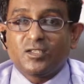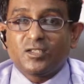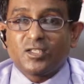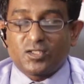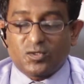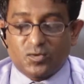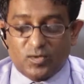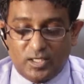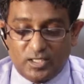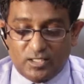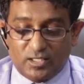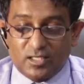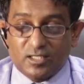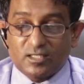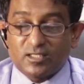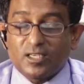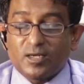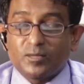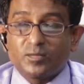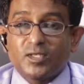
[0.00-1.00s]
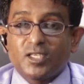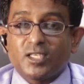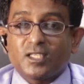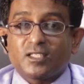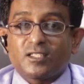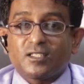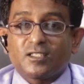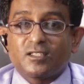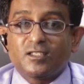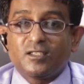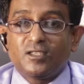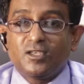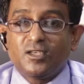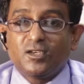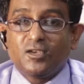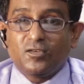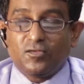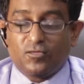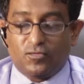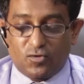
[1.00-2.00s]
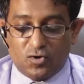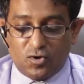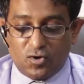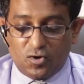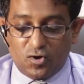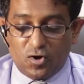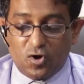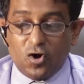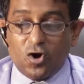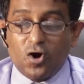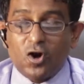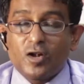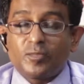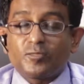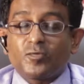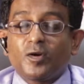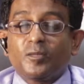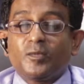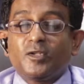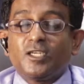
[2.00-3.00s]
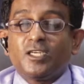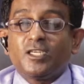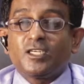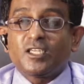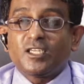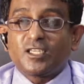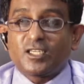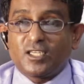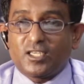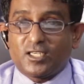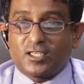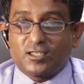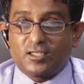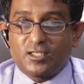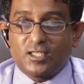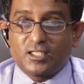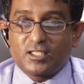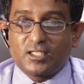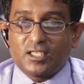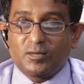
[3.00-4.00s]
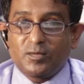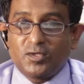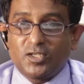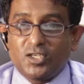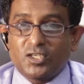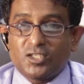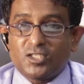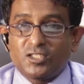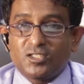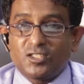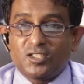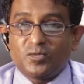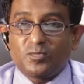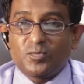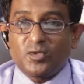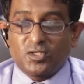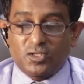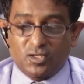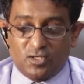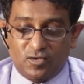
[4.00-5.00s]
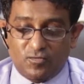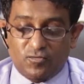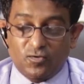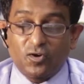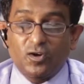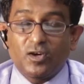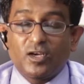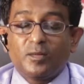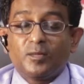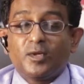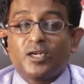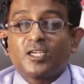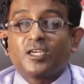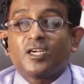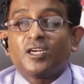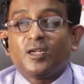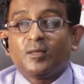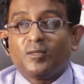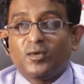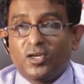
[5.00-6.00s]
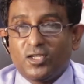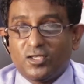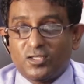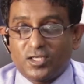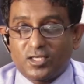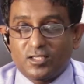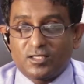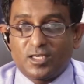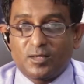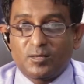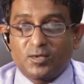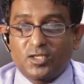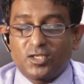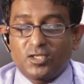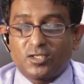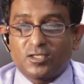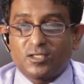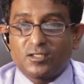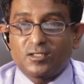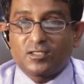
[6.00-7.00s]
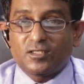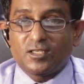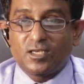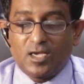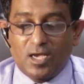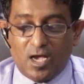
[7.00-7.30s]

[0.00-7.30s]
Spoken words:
It's 26 subjects for all prominent international examinations, especially for American and British examinations.